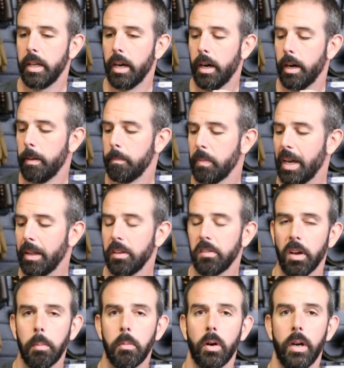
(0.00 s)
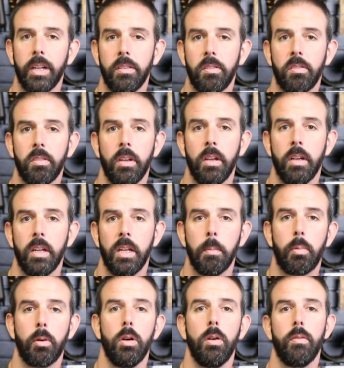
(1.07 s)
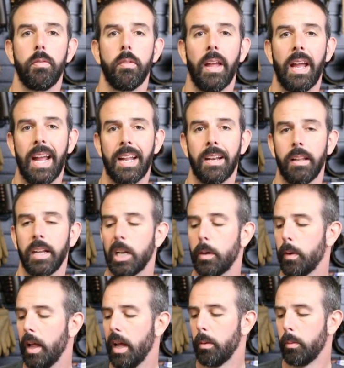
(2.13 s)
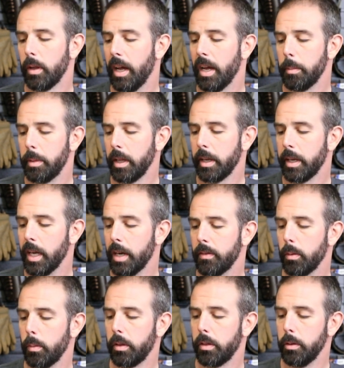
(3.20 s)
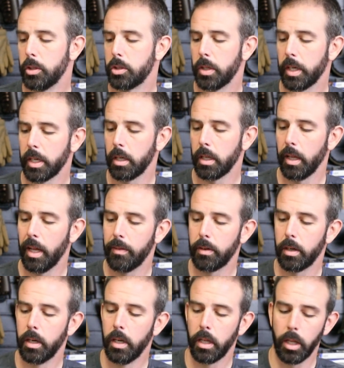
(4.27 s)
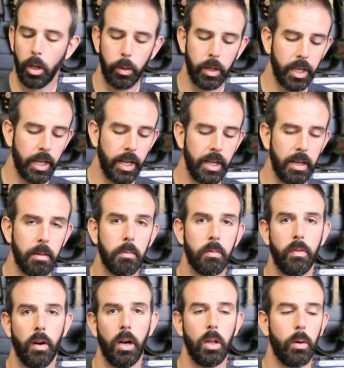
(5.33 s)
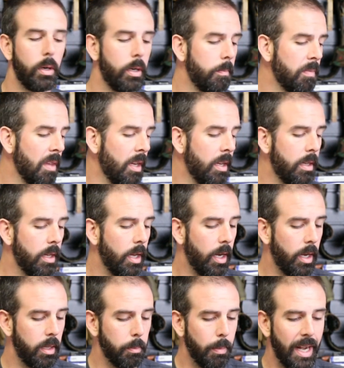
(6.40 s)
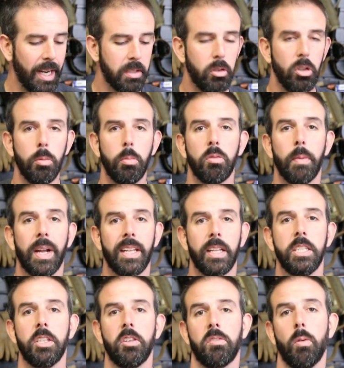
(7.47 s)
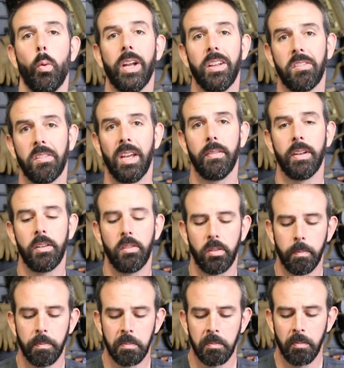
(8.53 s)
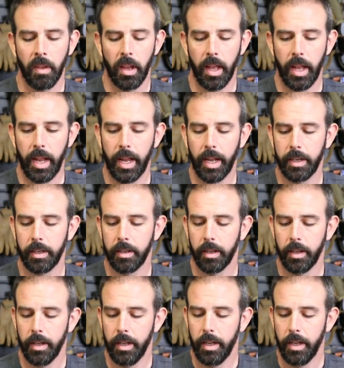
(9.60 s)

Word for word: uh, how these upgrades improve the handling and reliability of it with the new trigger, lever, loading gate, follower. Uh, tube was mainly just a weight savings. And